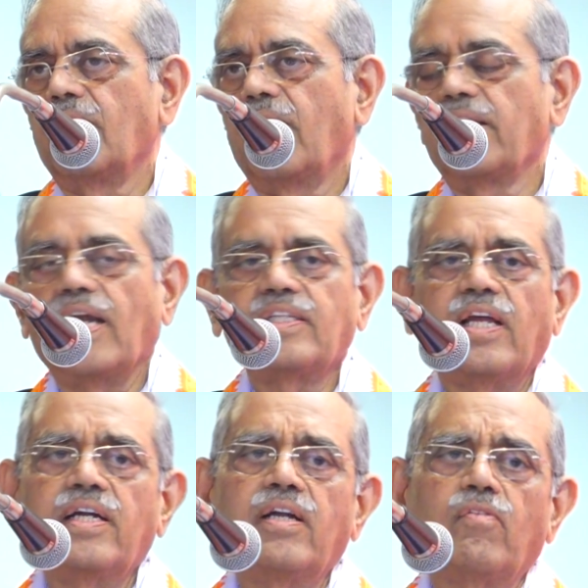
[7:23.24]
And at
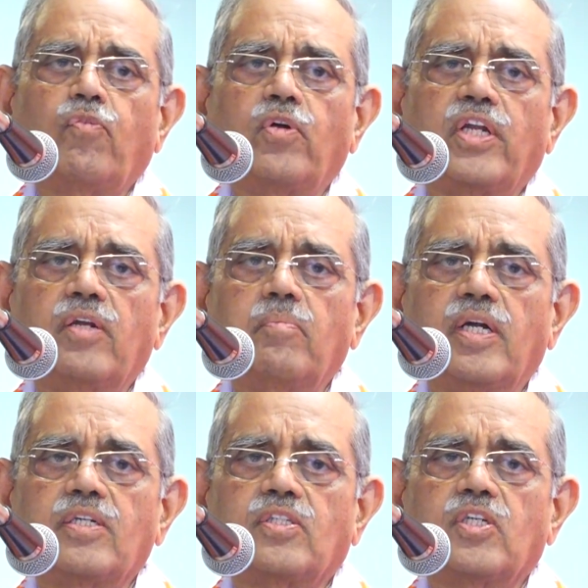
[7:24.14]
the end of 14
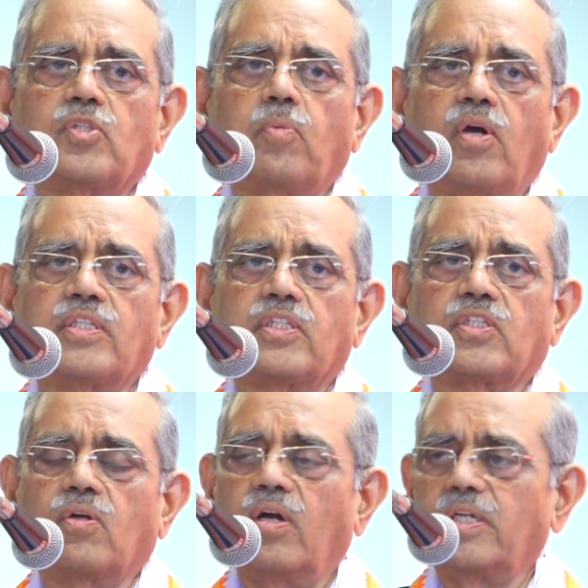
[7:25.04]
minutes, this boy
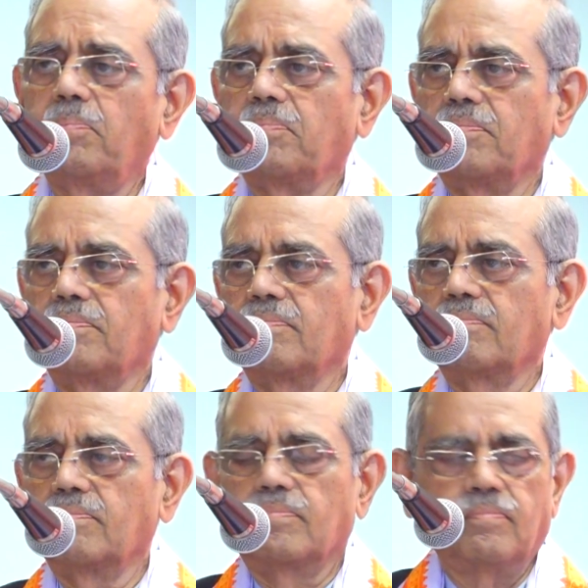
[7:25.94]
just got up,
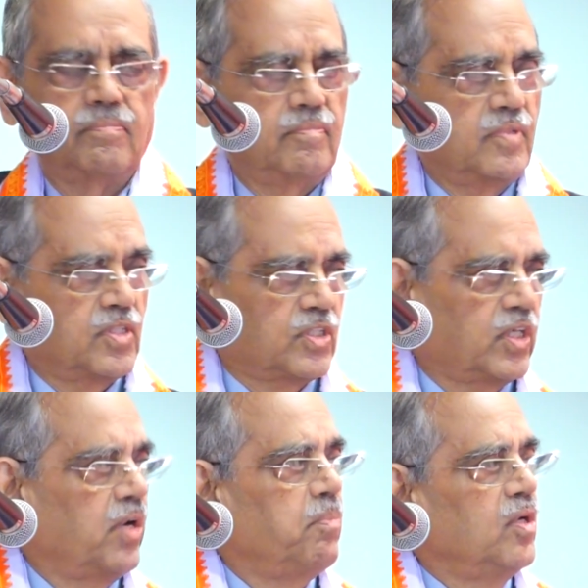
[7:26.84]

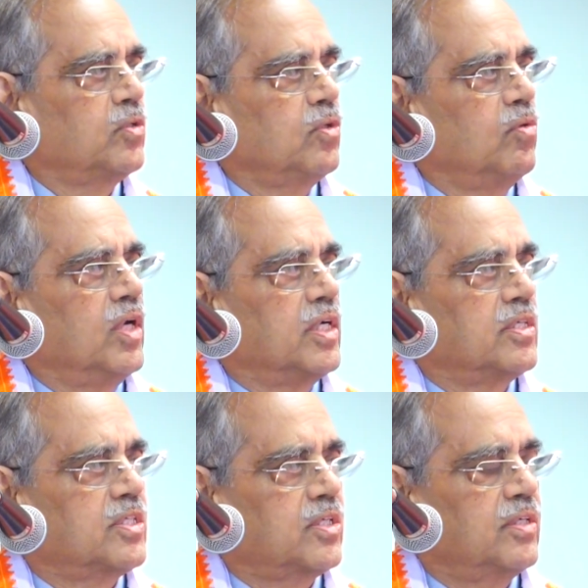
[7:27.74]
scribbled 2
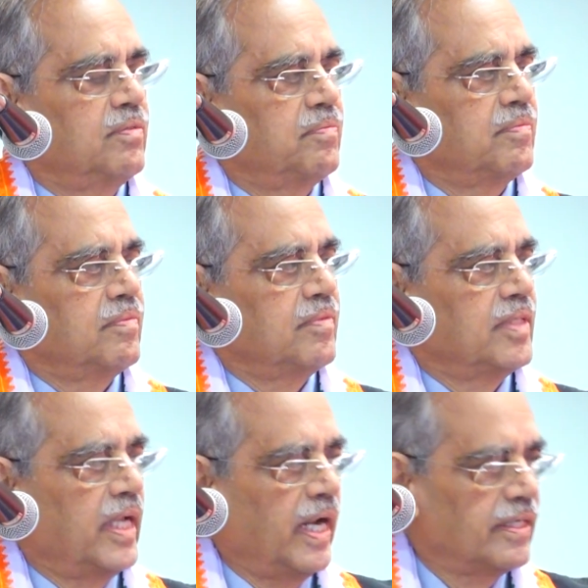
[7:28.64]
words,
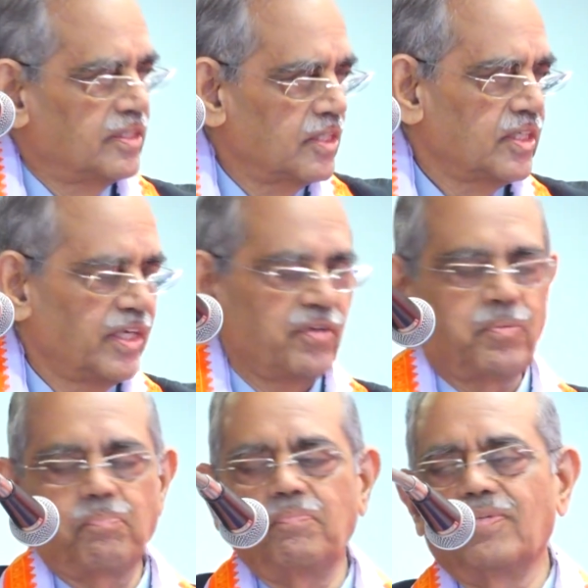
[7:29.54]
and just
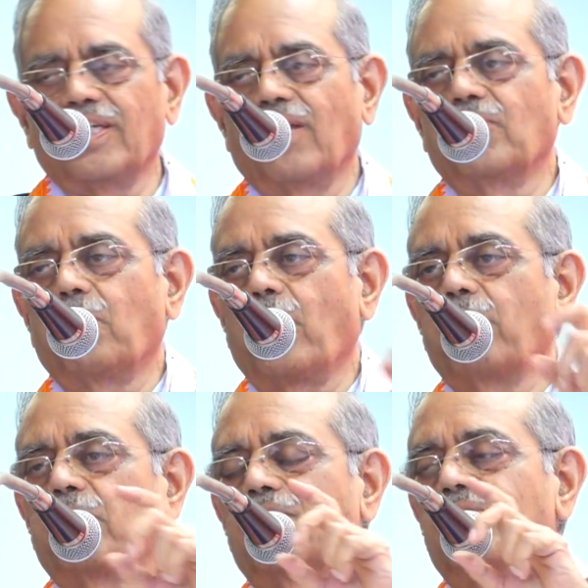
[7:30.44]
gave the
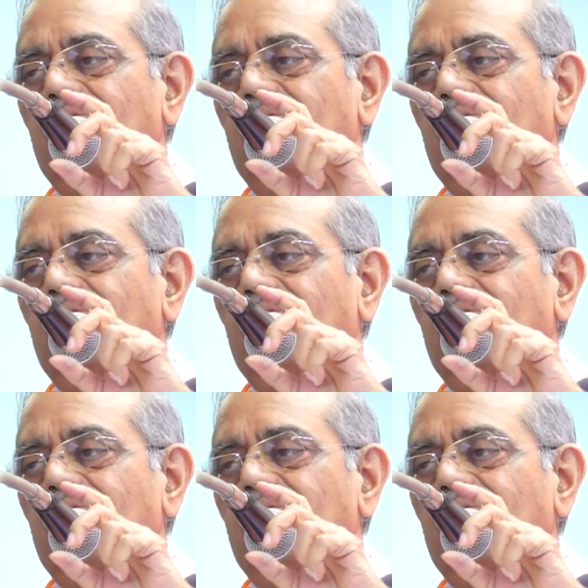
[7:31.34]
paper